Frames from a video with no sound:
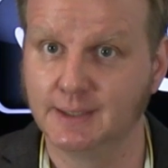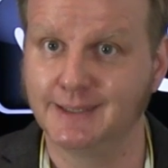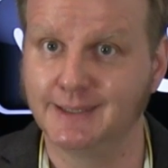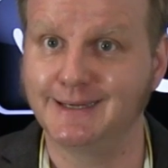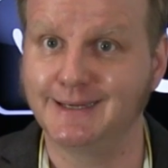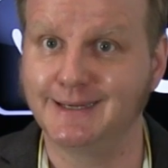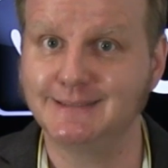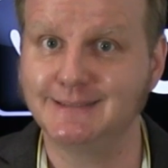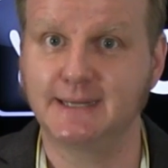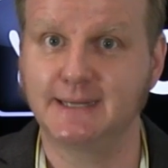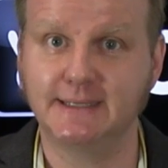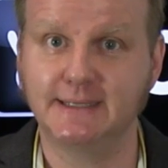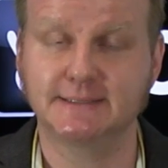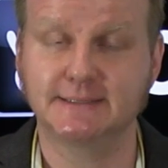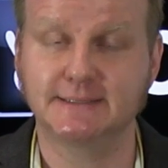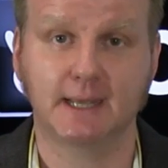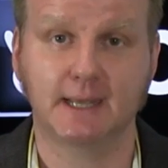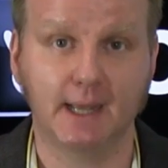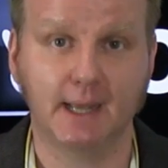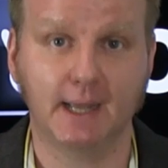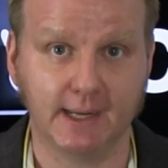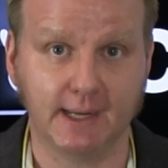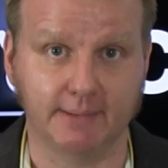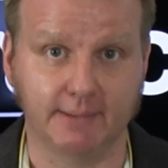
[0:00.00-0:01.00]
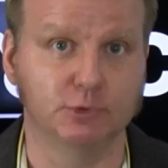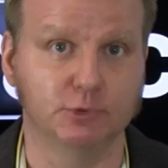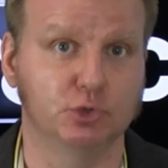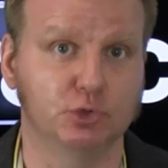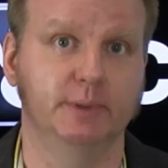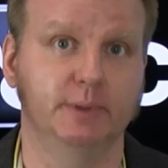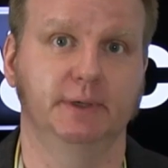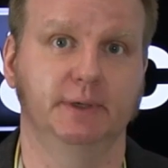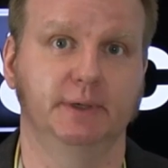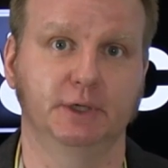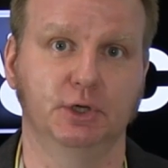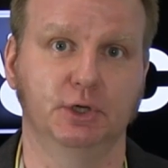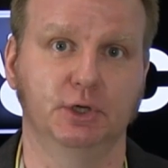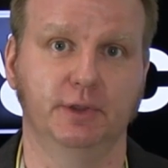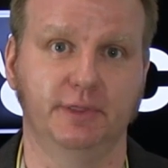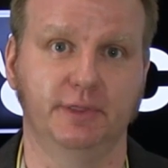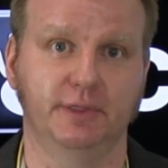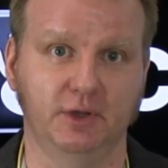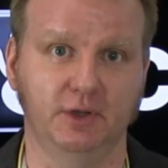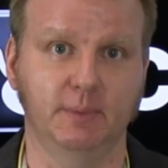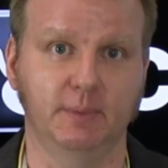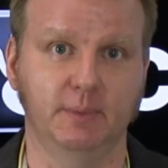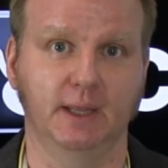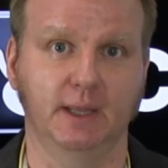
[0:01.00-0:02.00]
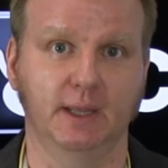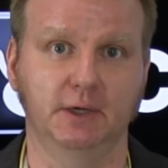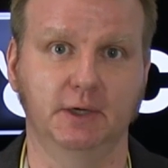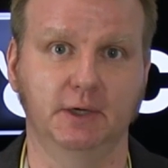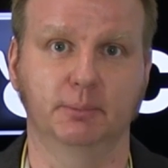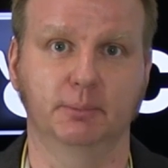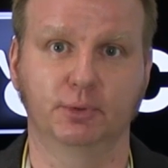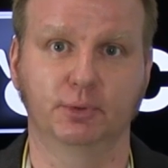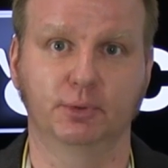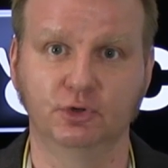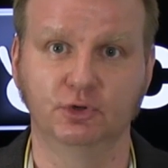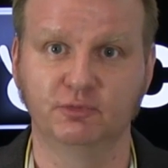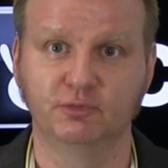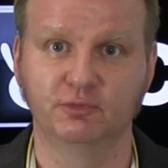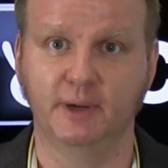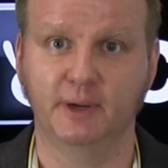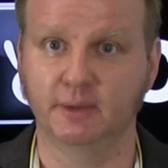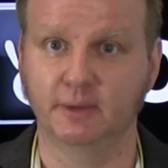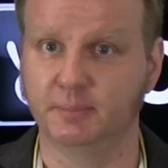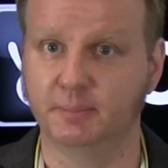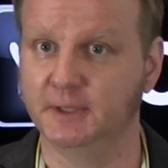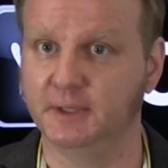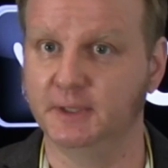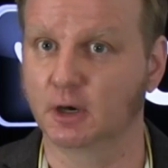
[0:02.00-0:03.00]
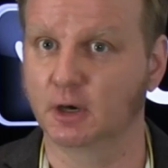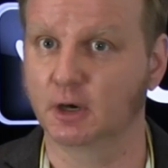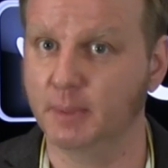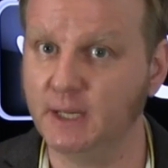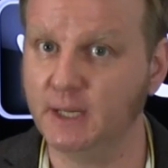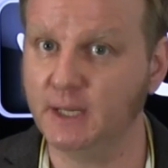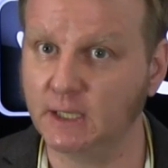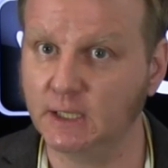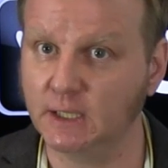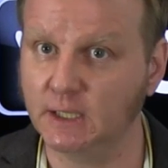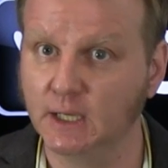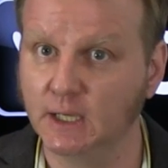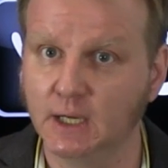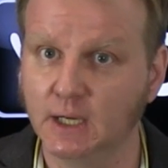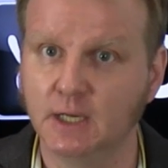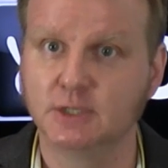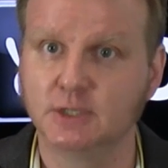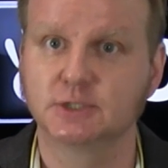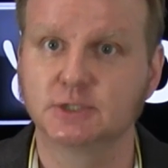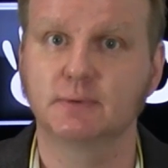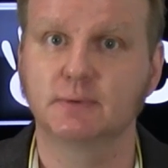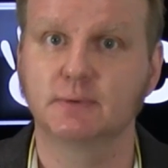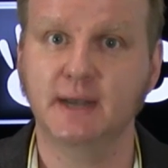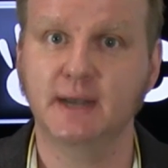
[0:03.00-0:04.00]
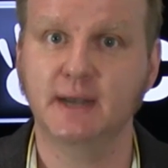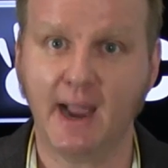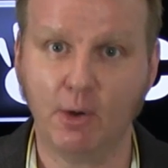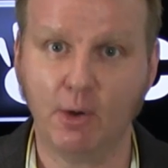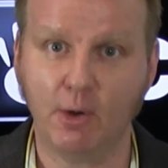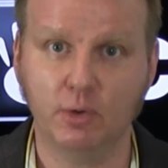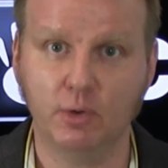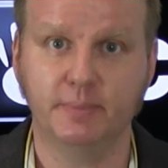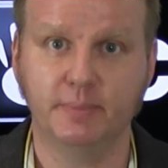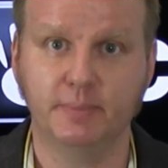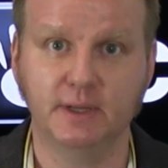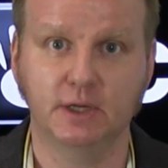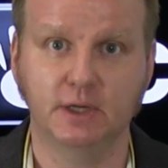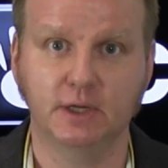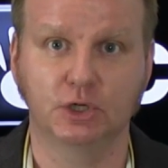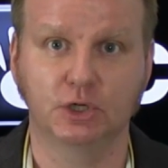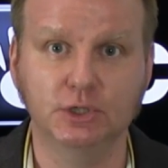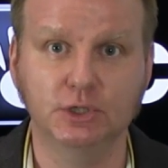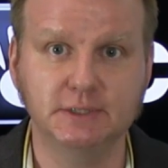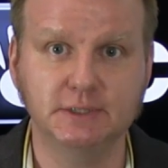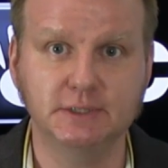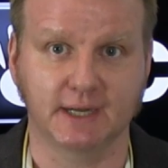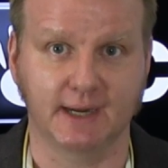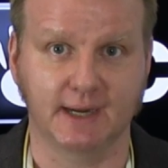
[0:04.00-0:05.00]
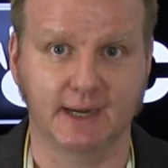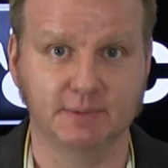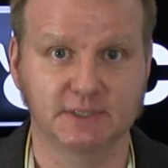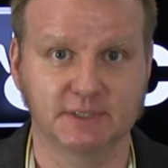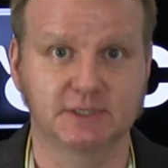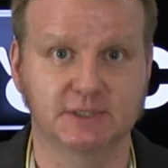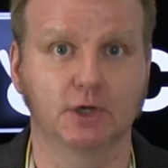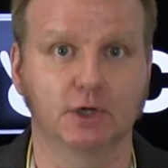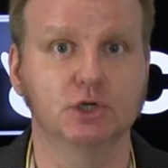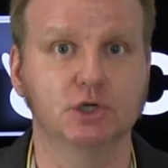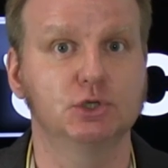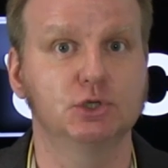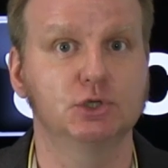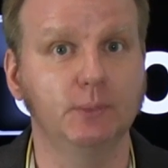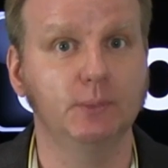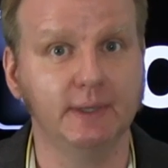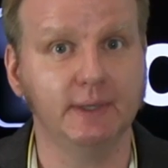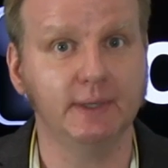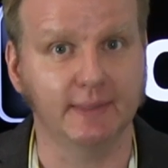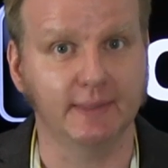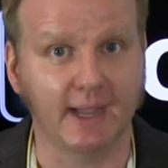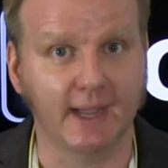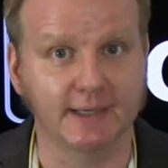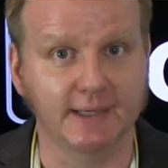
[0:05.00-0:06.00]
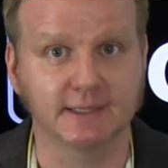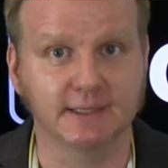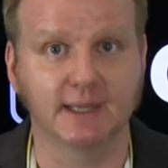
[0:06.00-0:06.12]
It takes time to build a good theme and get it approved by the PRB, so now would be a good time to start doing that,